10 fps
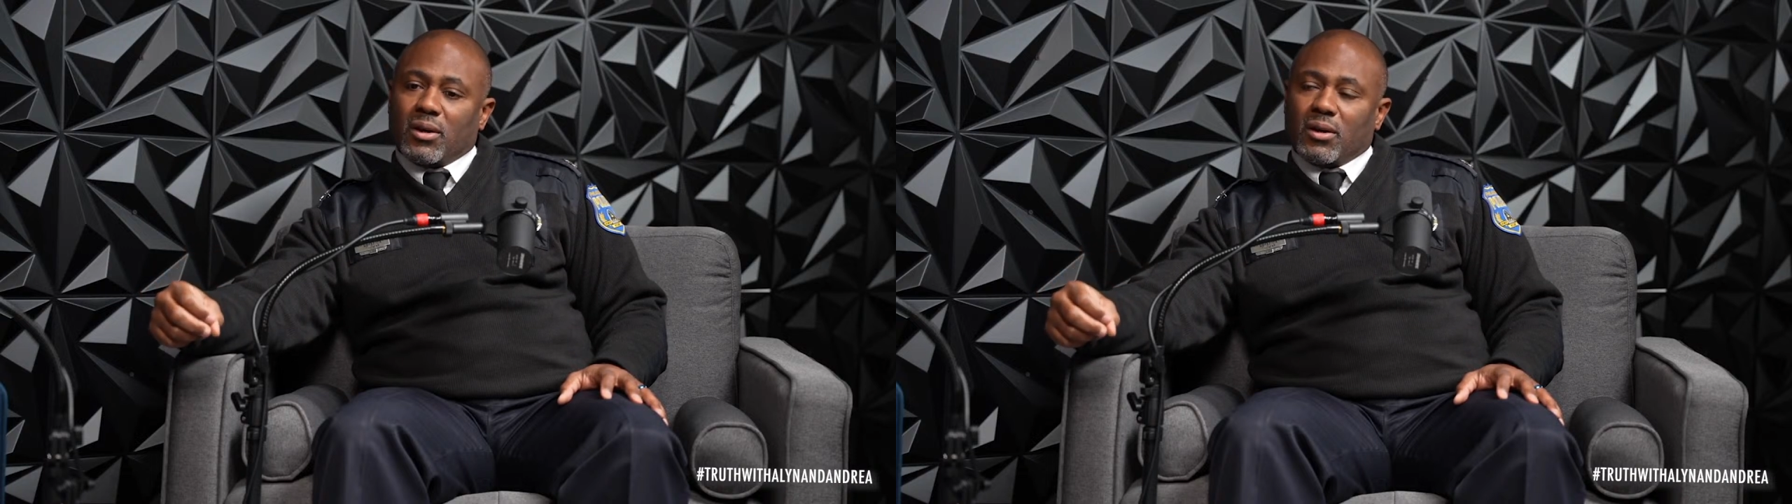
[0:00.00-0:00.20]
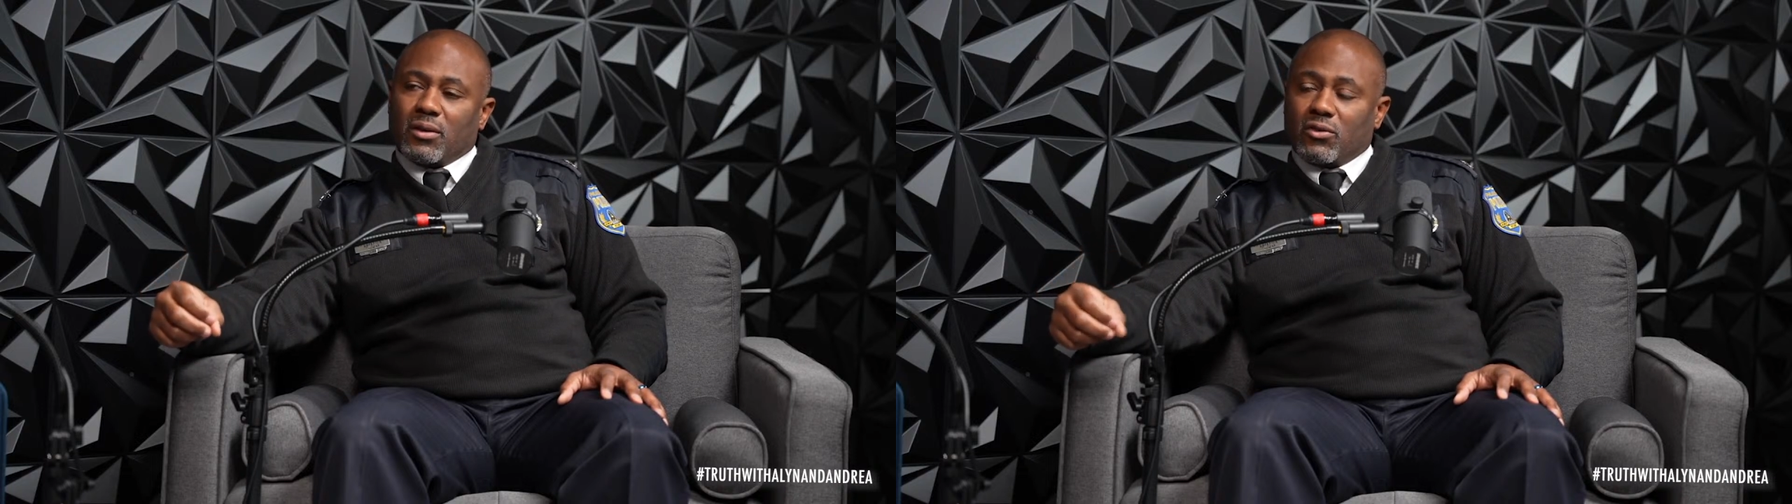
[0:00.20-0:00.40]

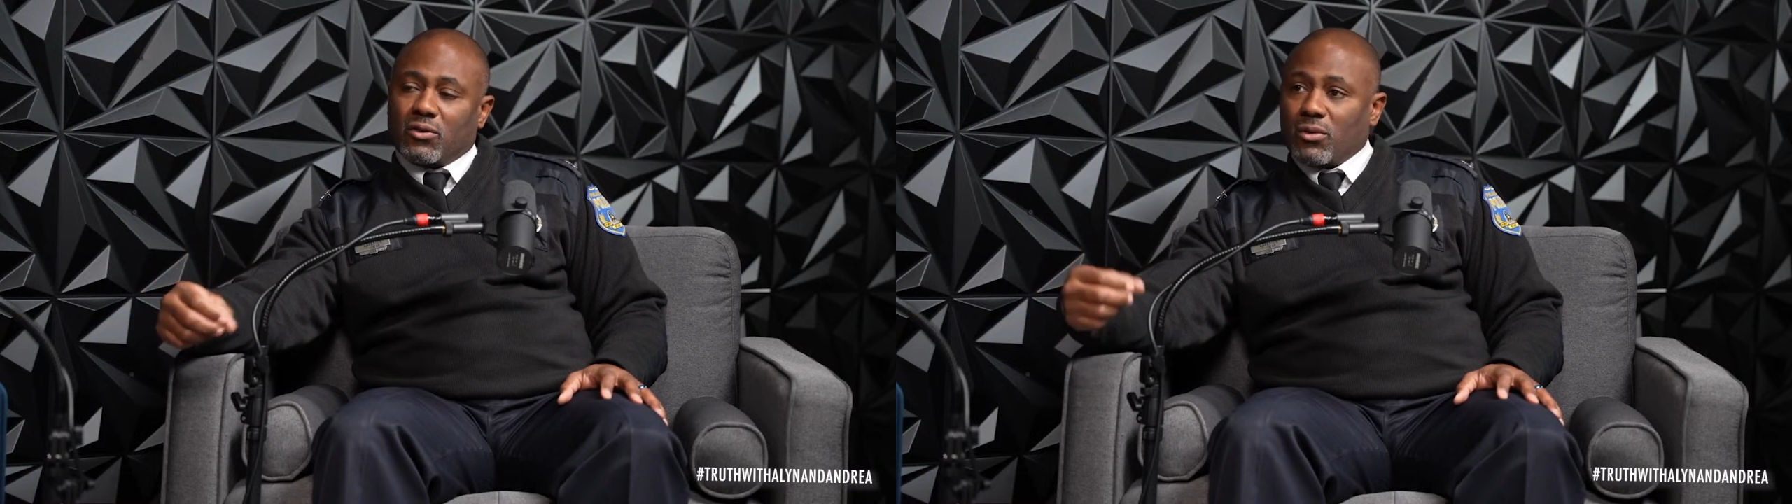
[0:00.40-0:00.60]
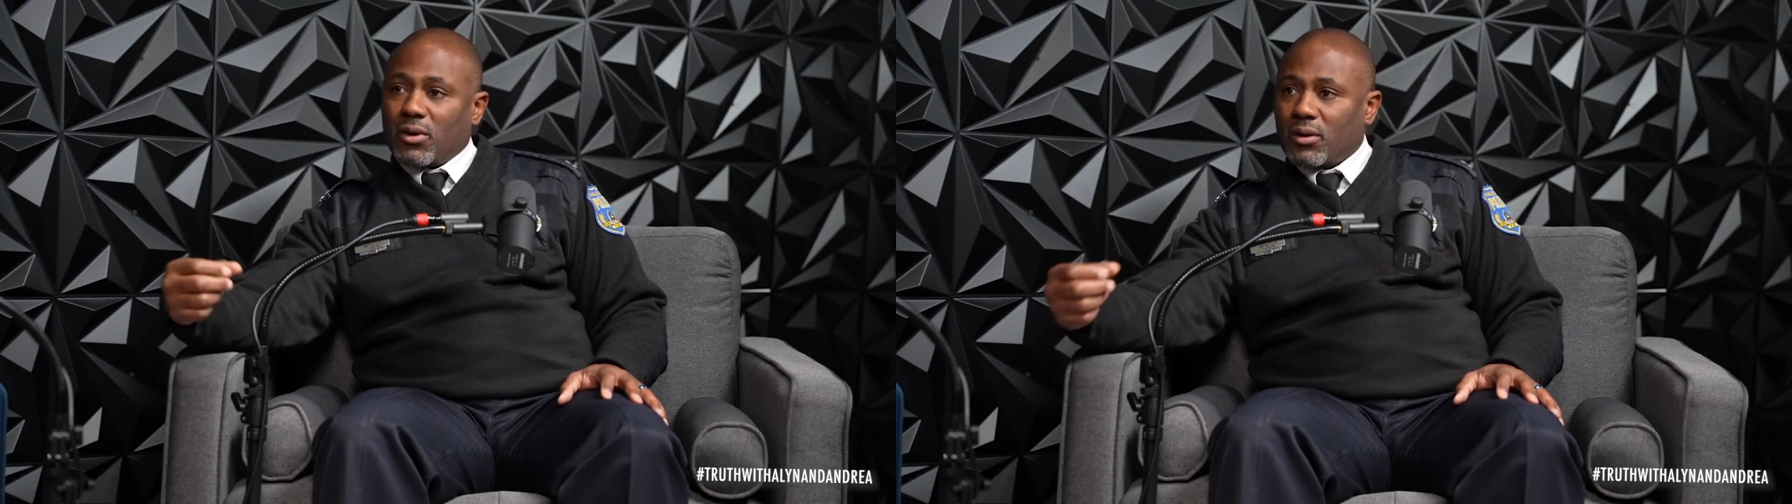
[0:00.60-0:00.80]

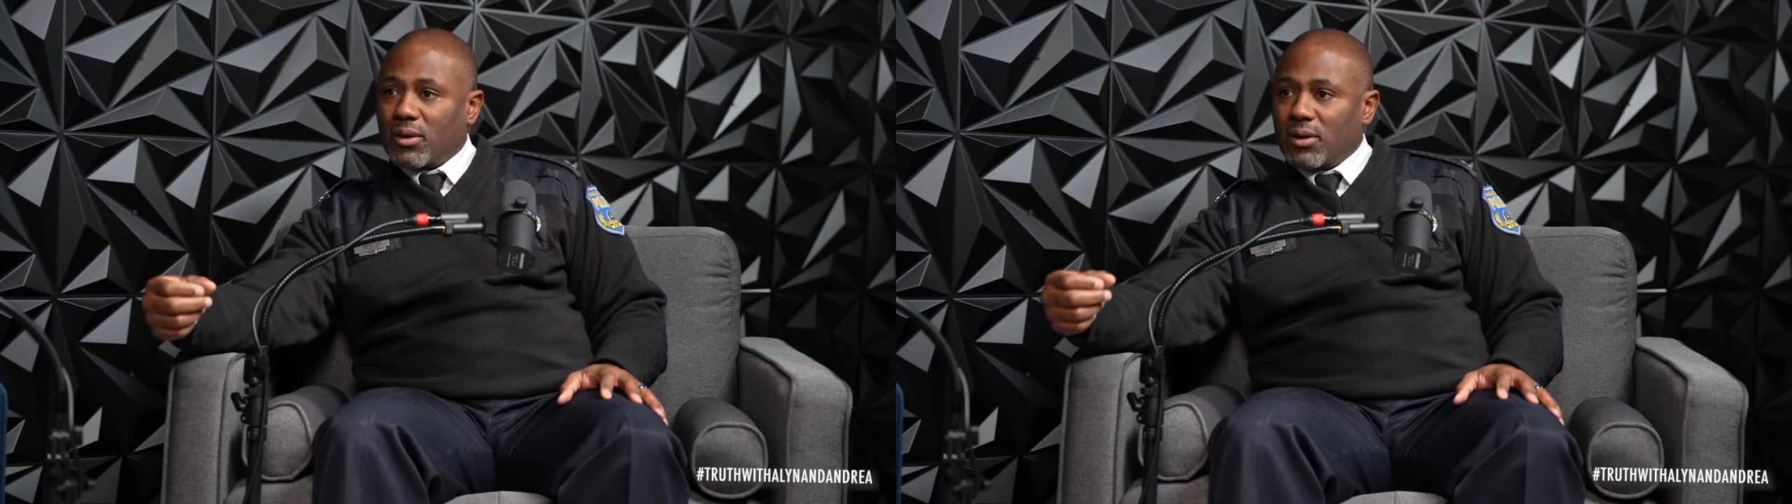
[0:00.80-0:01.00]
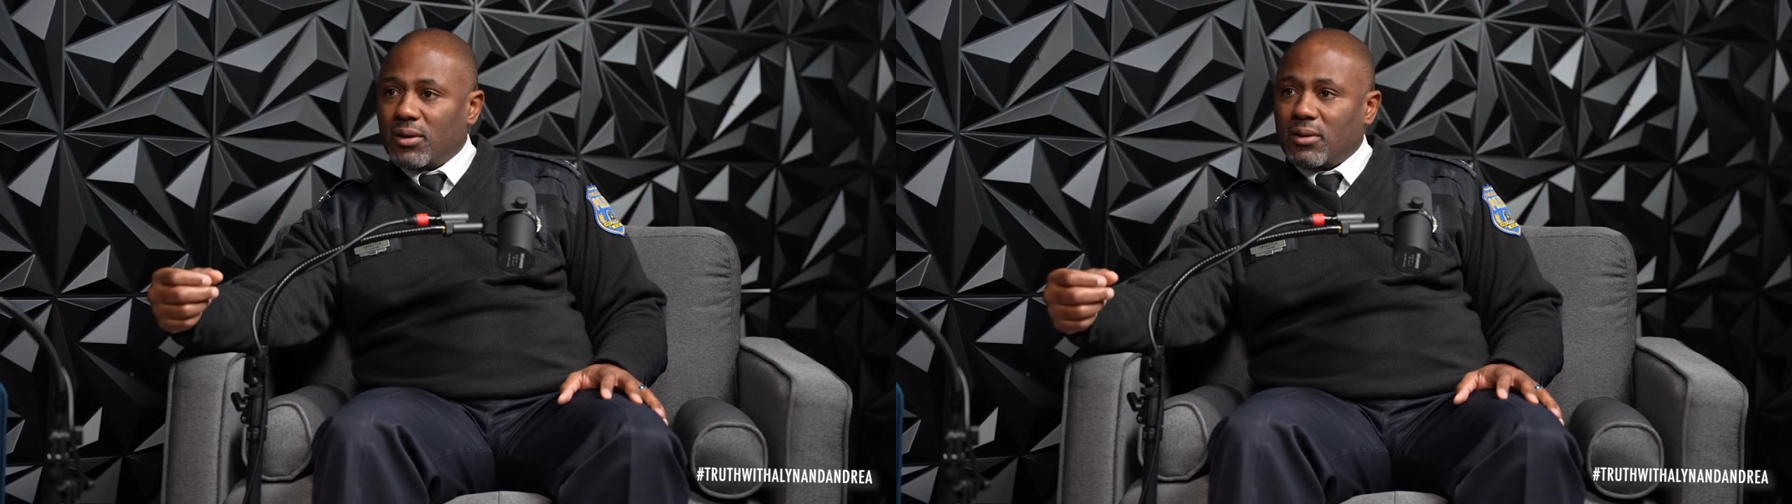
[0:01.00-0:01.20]

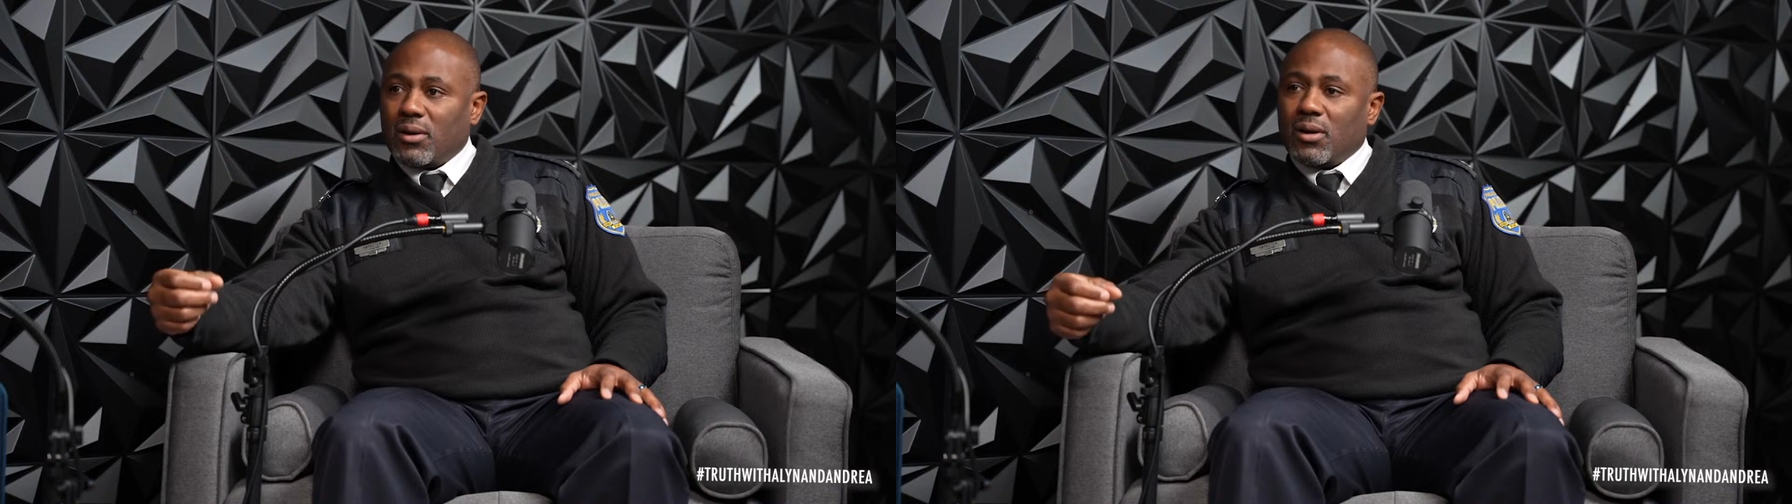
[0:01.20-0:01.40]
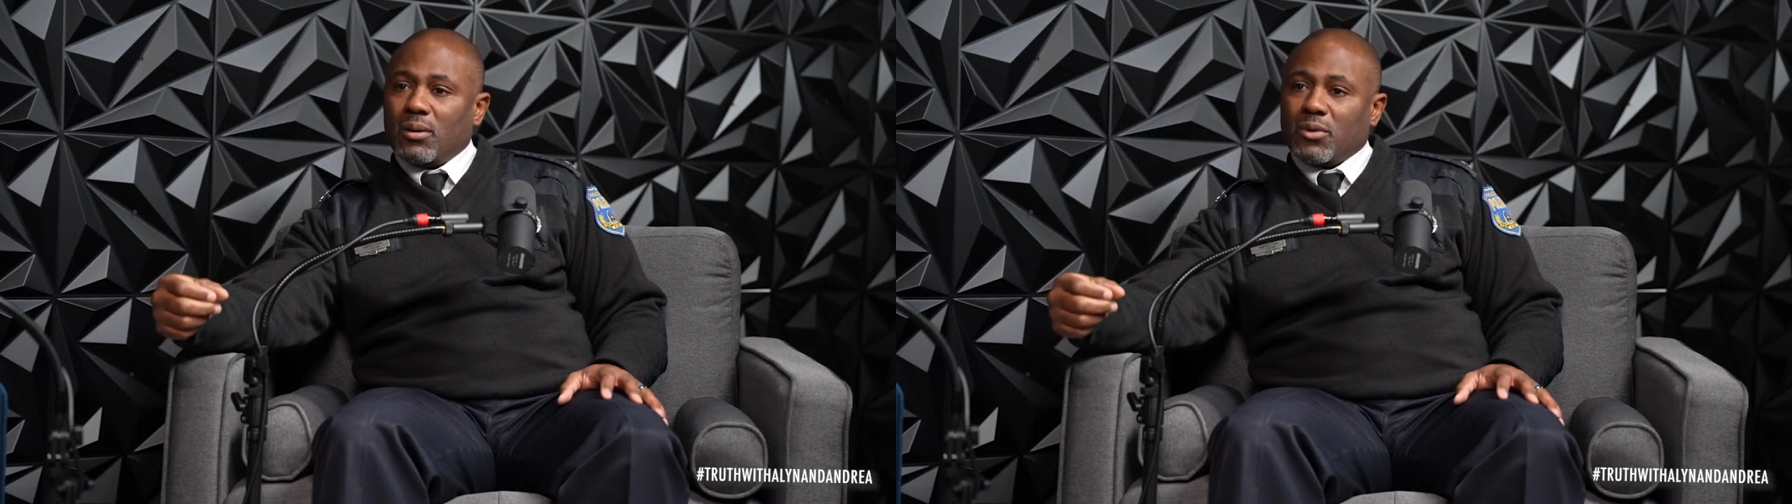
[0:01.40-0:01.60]
historically,
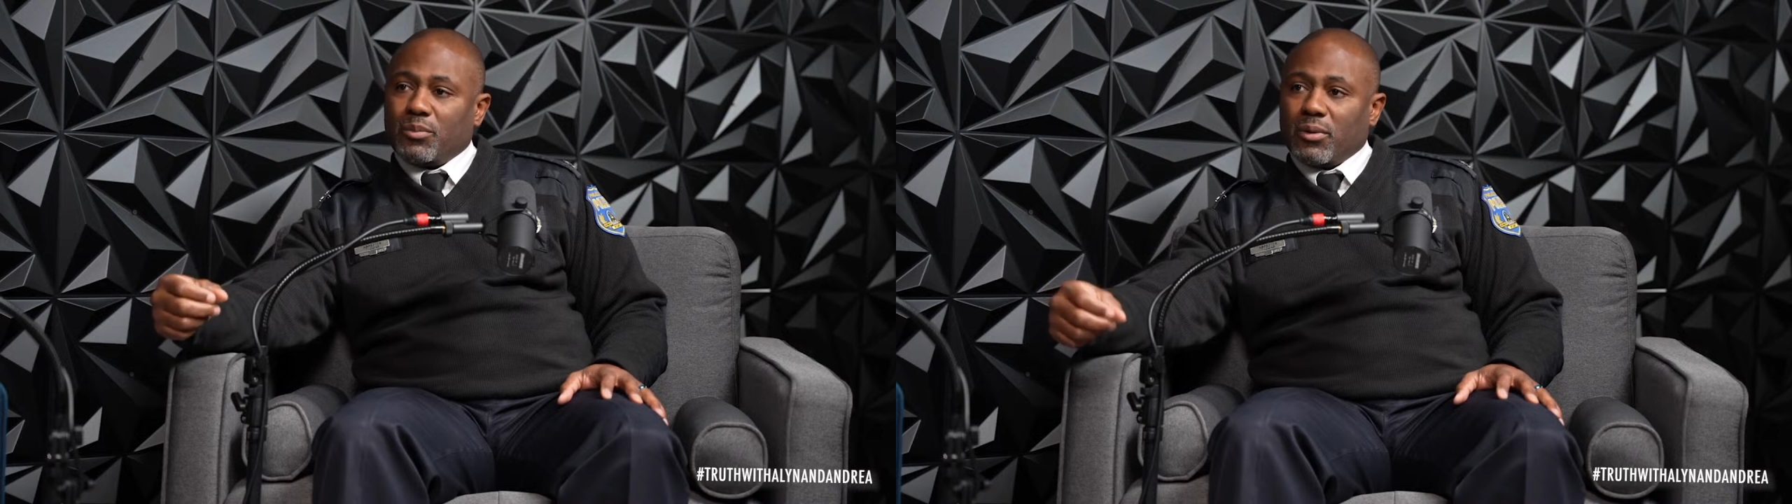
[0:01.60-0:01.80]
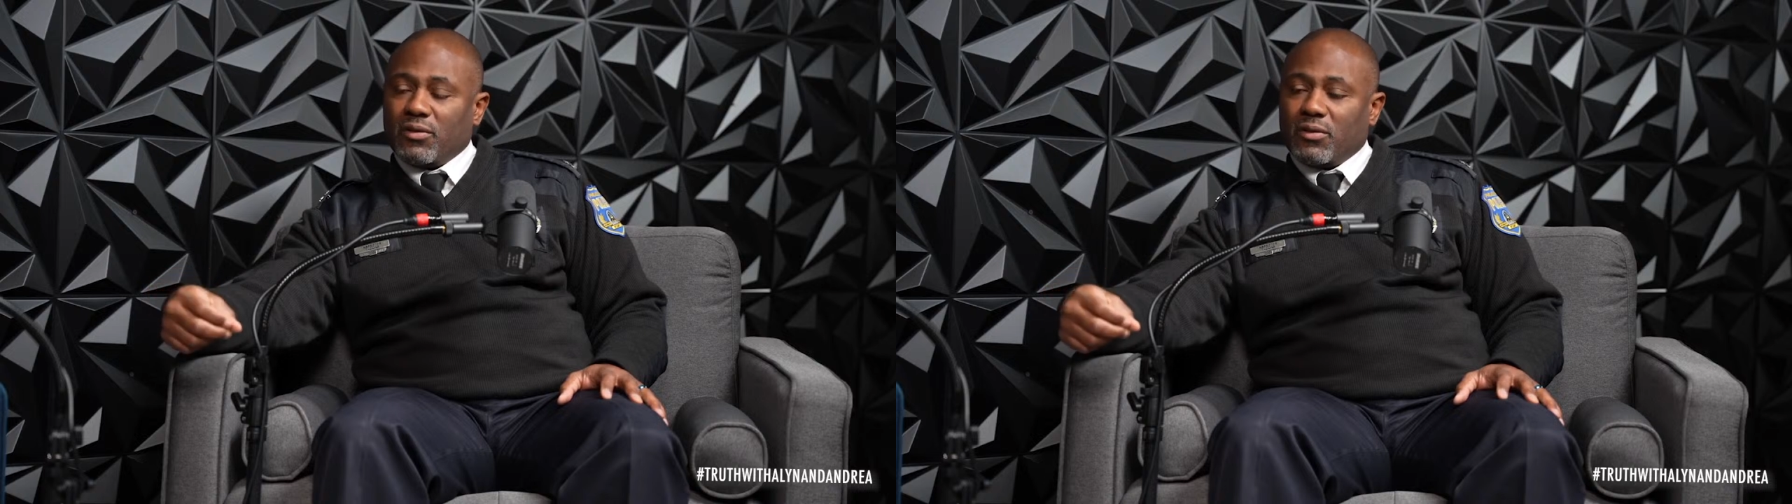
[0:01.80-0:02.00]
the police